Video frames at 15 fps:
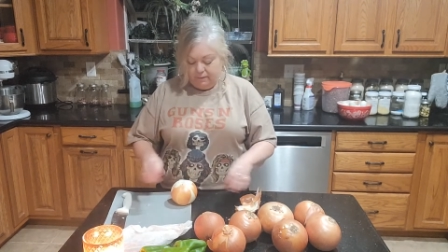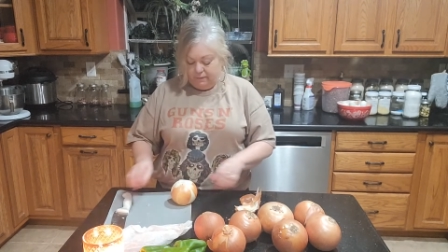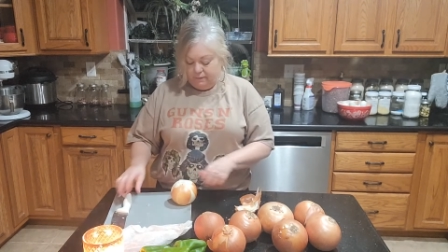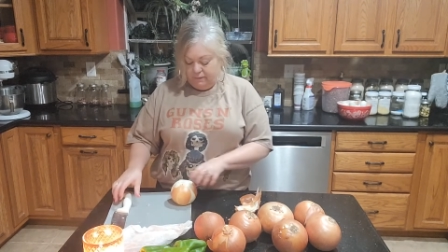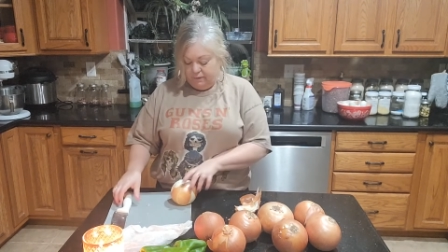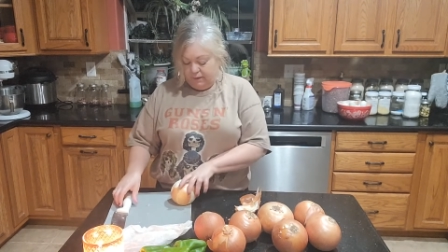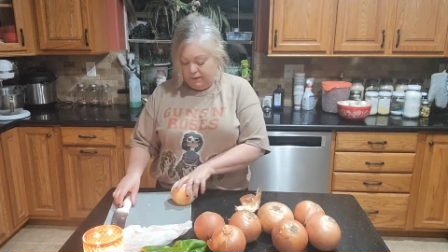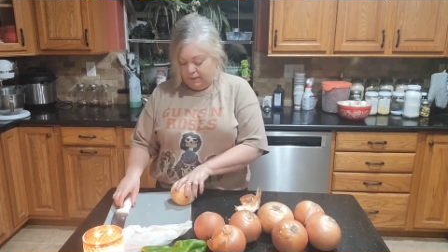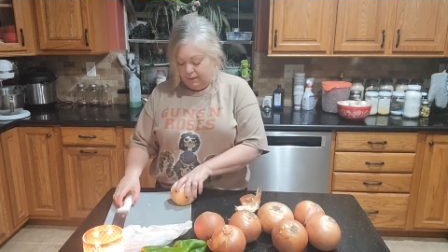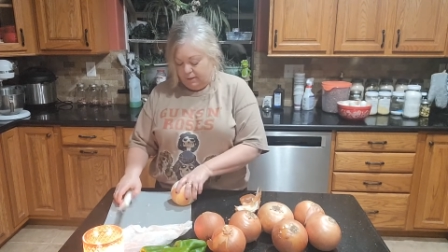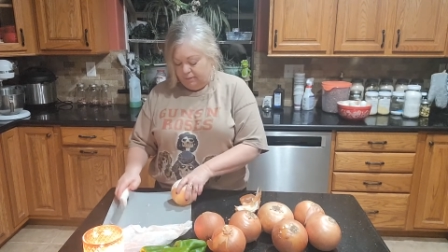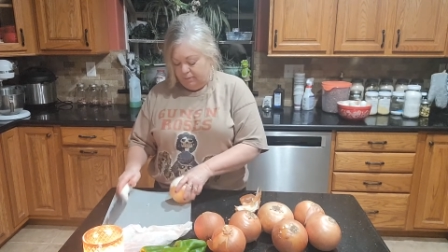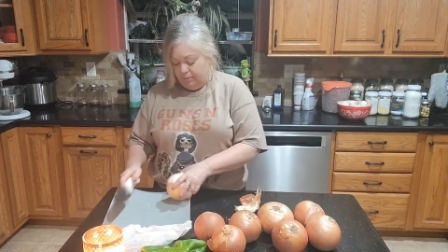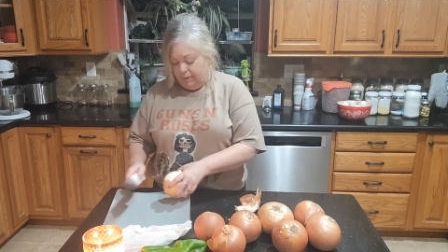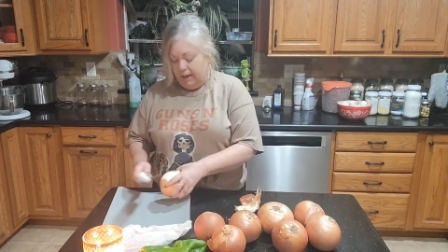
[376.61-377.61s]

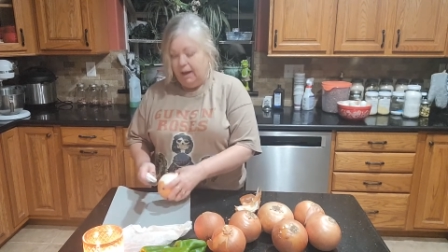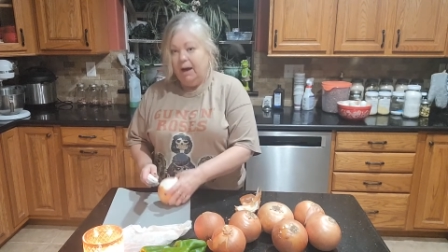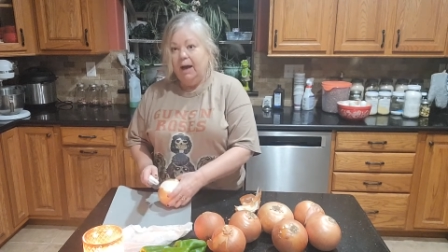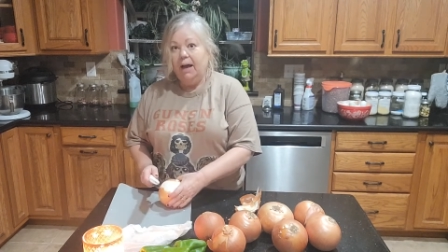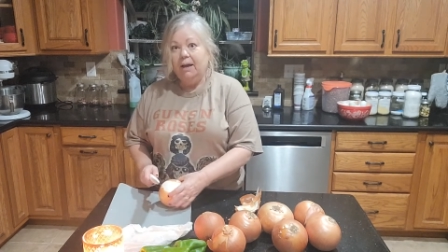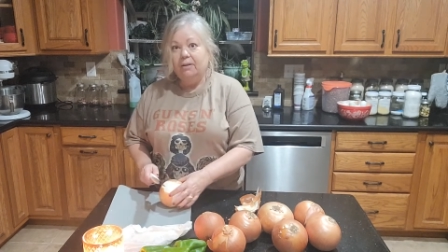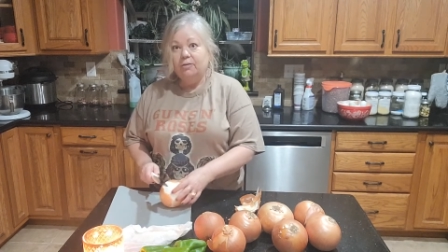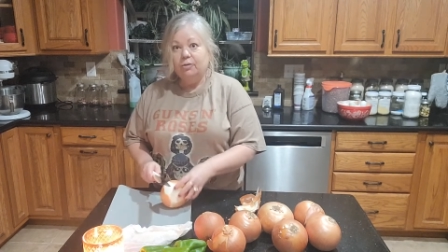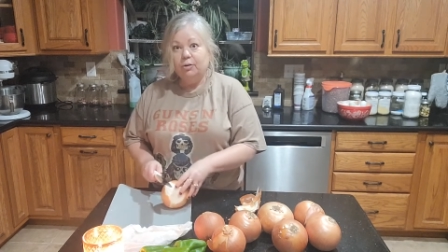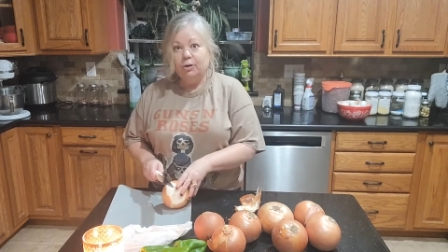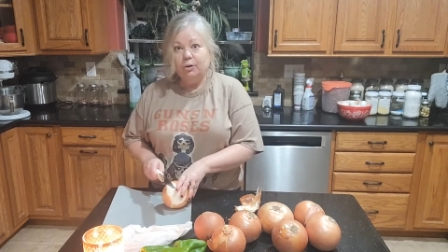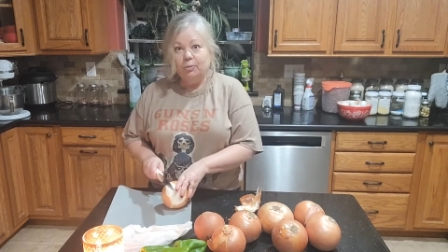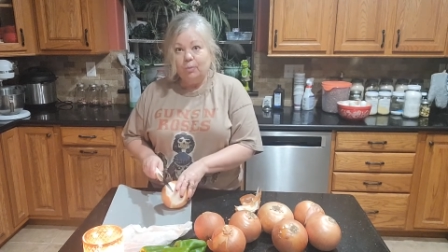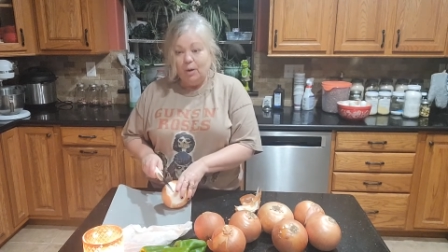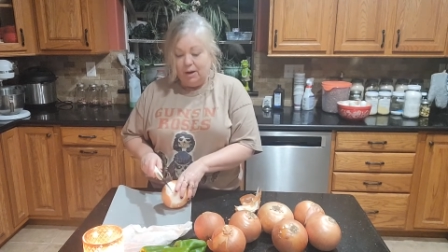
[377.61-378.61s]
see if my eyes are
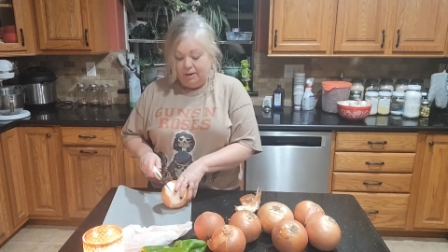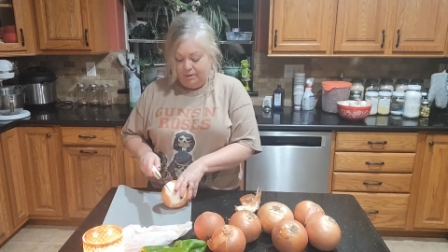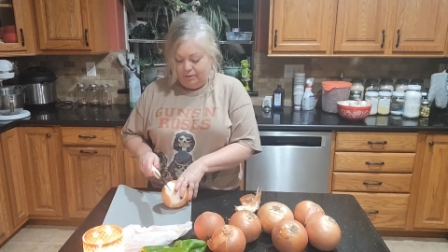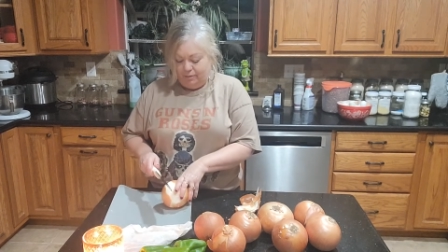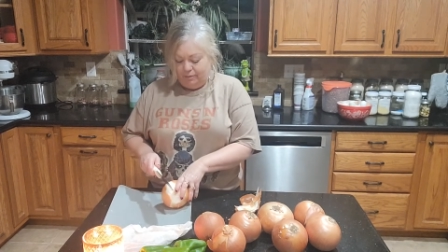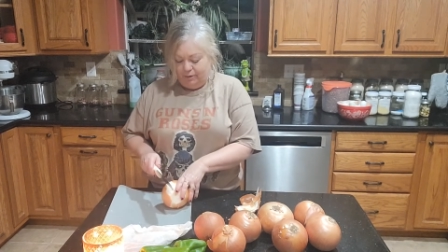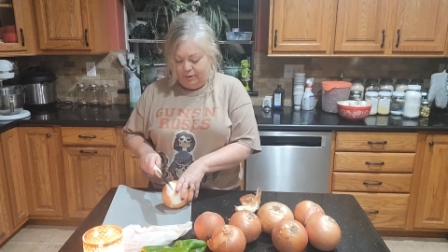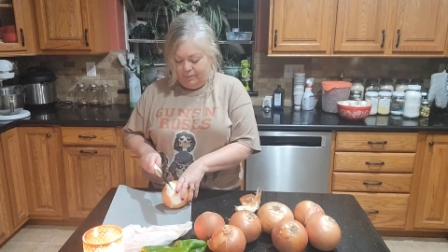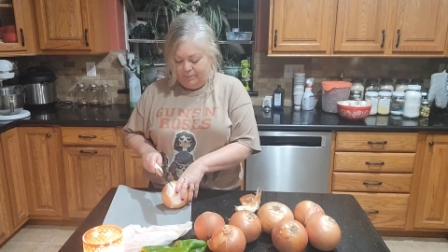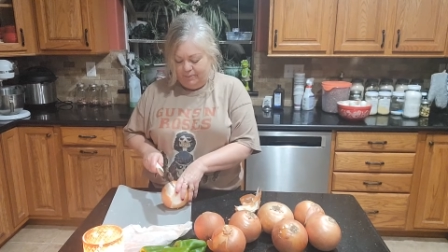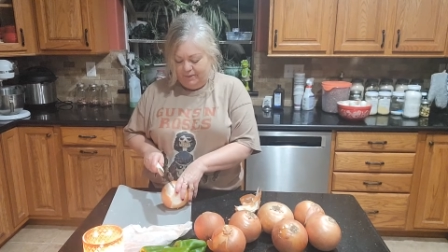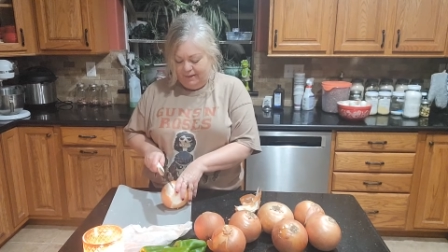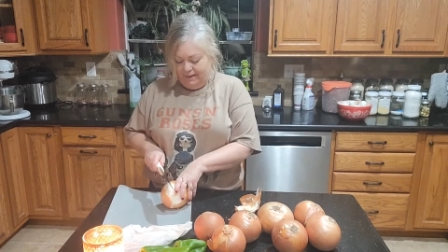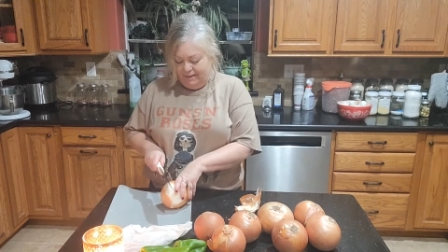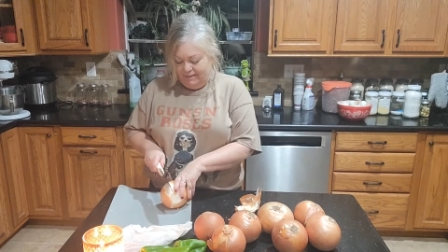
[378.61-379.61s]
gonna water from
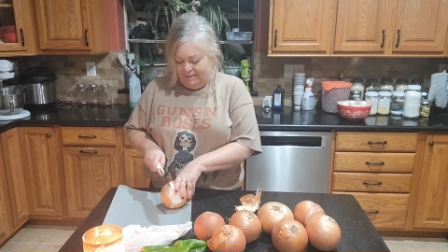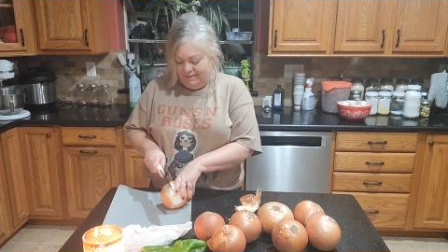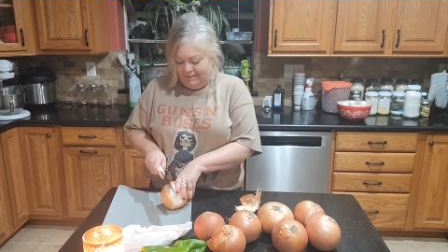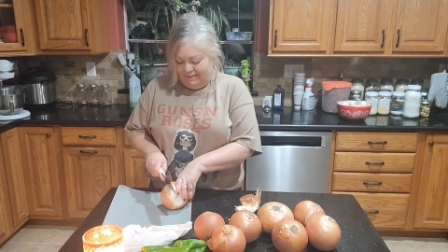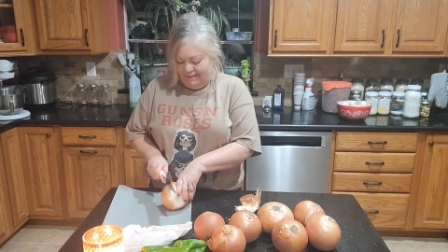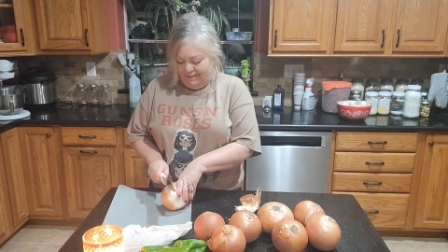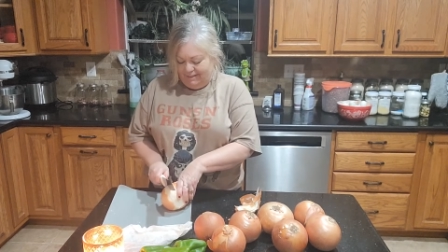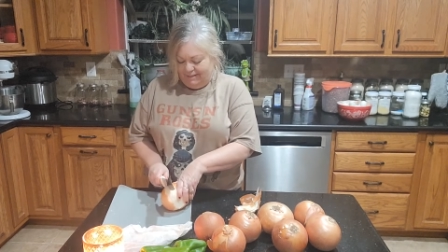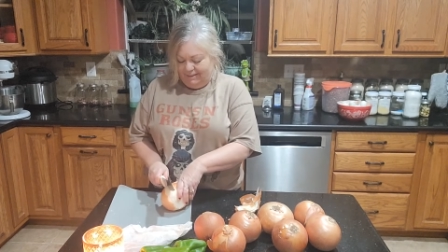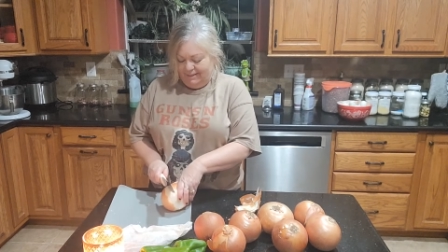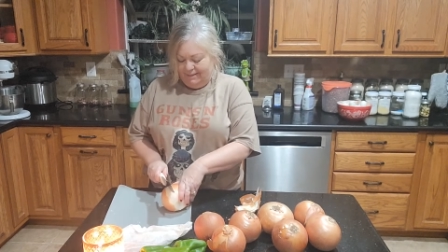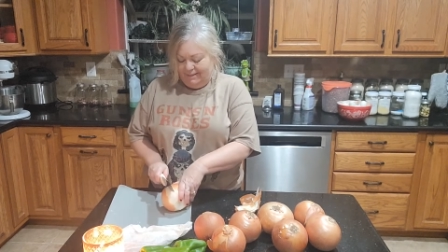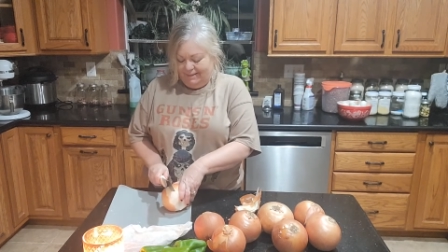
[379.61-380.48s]
this still.